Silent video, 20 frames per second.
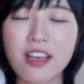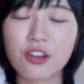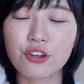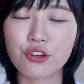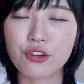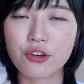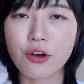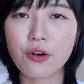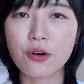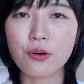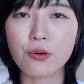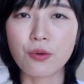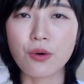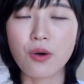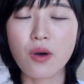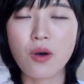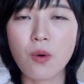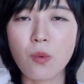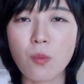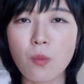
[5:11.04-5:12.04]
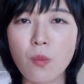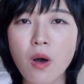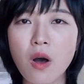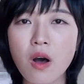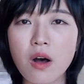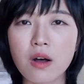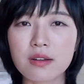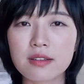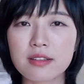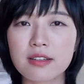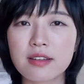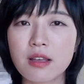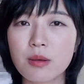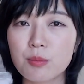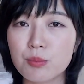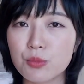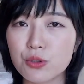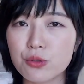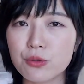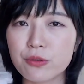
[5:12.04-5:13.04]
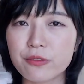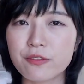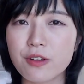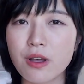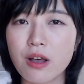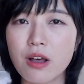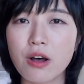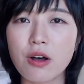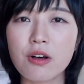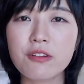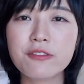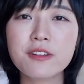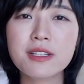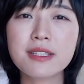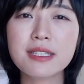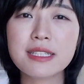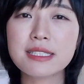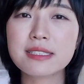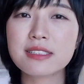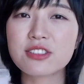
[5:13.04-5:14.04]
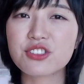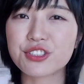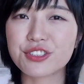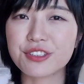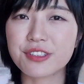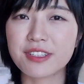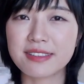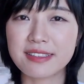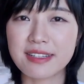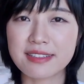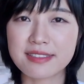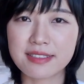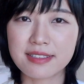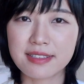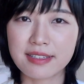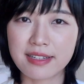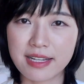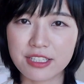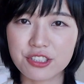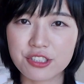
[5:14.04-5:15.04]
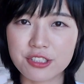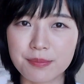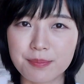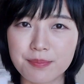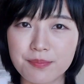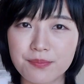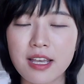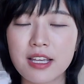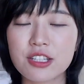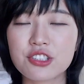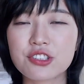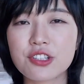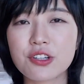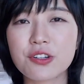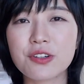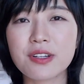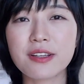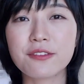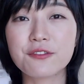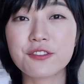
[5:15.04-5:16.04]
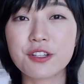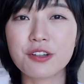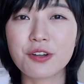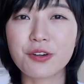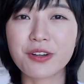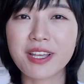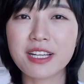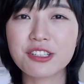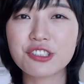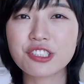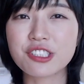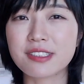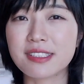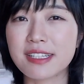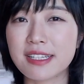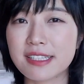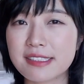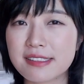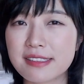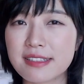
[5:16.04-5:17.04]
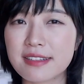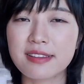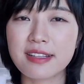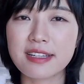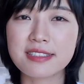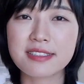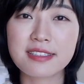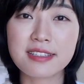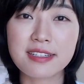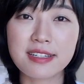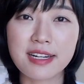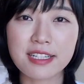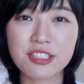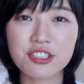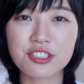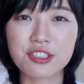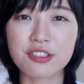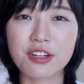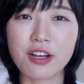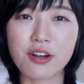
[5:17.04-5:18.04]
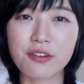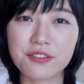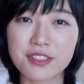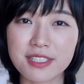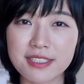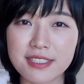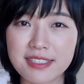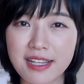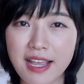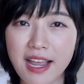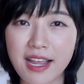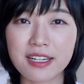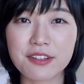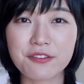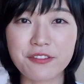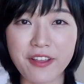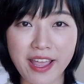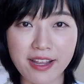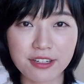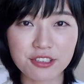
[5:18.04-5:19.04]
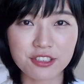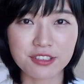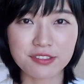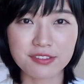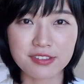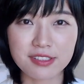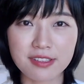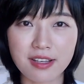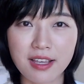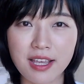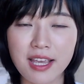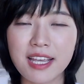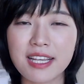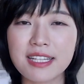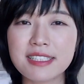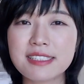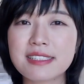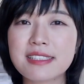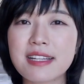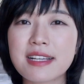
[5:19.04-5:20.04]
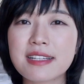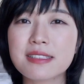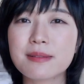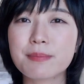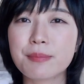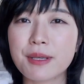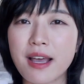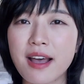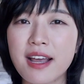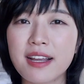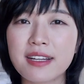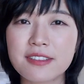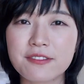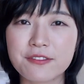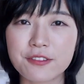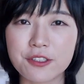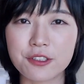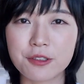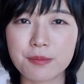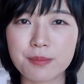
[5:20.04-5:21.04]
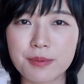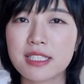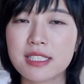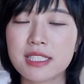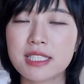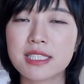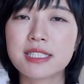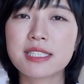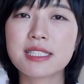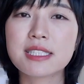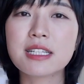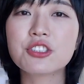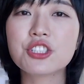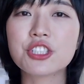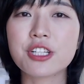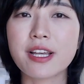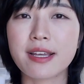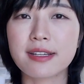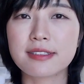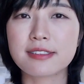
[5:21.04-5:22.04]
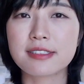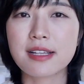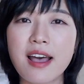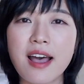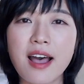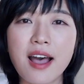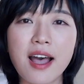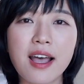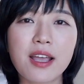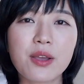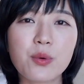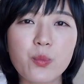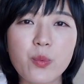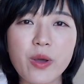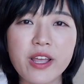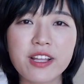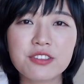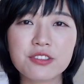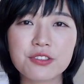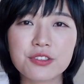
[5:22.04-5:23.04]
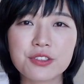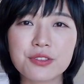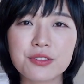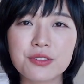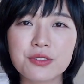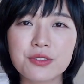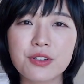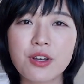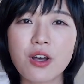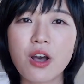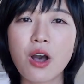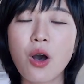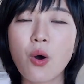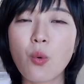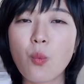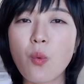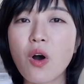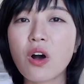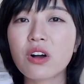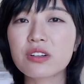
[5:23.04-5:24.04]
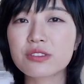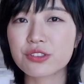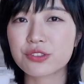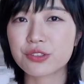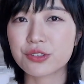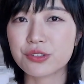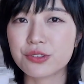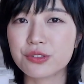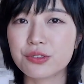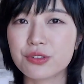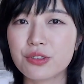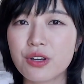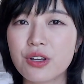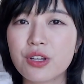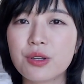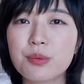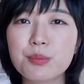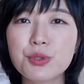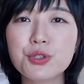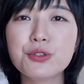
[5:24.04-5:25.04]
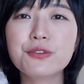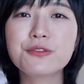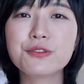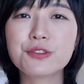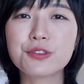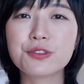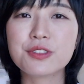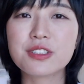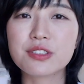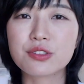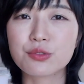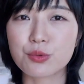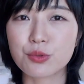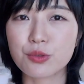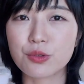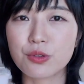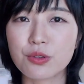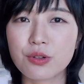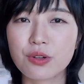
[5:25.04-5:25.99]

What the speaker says: go, walk, move often leads to a destination. So if the location is the destination of these kind of actions, it stays behind the verb, such as I went to, walk to, move to the school.